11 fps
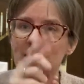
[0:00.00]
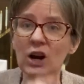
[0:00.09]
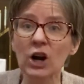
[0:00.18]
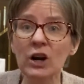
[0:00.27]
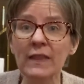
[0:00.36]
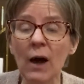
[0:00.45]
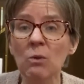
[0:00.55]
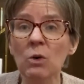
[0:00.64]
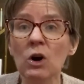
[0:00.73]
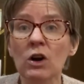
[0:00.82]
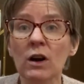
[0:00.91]
And you heard that
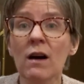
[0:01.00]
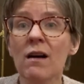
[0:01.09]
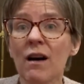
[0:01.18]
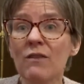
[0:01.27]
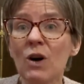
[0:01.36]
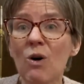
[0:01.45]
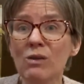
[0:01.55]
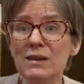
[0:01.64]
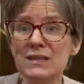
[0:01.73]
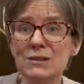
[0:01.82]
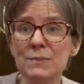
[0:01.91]
work of the
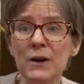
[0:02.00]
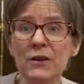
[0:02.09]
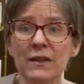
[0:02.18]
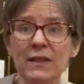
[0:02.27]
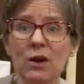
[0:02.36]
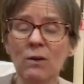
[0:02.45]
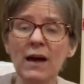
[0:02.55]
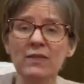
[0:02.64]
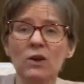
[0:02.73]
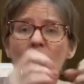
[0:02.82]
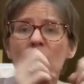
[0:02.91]
Holy Spirit in there,
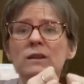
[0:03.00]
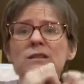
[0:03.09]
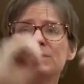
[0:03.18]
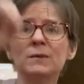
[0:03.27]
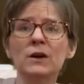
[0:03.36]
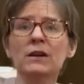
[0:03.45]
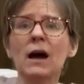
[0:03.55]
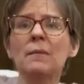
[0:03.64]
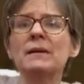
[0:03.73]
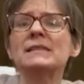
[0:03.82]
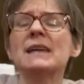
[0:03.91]
right? The Holy Spirit
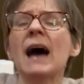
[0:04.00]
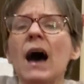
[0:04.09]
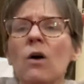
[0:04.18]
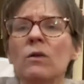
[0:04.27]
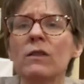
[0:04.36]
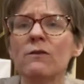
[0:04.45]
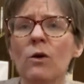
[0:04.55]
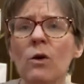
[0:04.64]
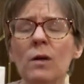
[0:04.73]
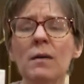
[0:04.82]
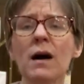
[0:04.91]
coming down in the
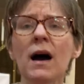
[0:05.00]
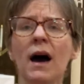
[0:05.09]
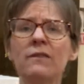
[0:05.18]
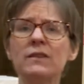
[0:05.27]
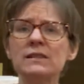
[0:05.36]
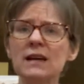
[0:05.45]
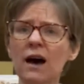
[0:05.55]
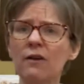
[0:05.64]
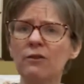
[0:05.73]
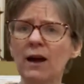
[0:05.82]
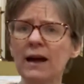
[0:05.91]
form of the
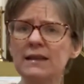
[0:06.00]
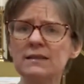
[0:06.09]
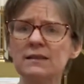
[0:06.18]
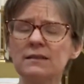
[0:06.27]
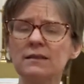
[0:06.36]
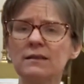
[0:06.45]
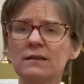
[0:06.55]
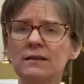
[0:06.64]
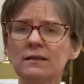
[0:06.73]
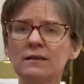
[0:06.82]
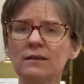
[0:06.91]
dove, right?
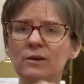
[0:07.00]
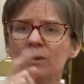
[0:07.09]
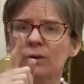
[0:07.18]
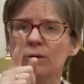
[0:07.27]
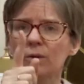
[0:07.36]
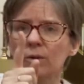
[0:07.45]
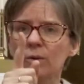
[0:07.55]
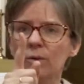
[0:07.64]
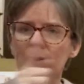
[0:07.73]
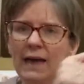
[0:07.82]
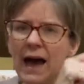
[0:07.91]

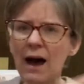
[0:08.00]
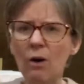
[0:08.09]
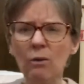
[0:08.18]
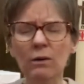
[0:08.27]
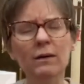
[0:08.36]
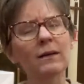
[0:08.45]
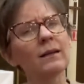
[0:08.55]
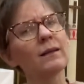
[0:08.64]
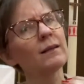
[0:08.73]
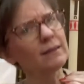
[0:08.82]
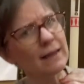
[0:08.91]
Well, now
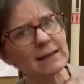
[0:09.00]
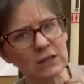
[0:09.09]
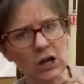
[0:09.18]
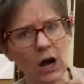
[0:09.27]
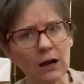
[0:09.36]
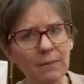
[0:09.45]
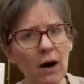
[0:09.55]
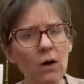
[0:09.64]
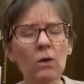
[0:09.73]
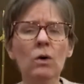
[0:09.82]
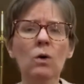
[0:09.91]
let's talk
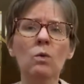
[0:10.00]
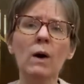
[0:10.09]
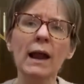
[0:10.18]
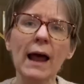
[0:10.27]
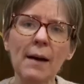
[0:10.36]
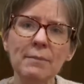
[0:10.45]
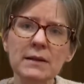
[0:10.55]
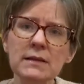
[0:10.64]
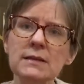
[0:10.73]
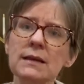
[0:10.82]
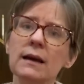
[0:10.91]
about what
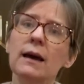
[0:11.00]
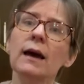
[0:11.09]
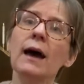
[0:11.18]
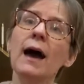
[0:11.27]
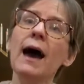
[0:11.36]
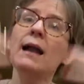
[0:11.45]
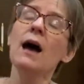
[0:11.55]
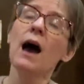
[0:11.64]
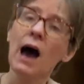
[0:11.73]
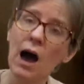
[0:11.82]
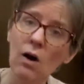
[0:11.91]
happens at
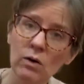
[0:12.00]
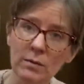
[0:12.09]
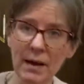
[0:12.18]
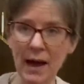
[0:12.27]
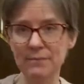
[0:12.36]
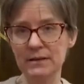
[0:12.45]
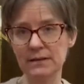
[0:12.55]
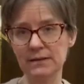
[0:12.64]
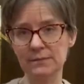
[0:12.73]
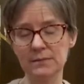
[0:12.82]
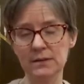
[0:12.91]
our
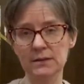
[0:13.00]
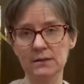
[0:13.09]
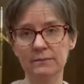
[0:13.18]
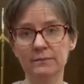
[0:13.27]
baptisms.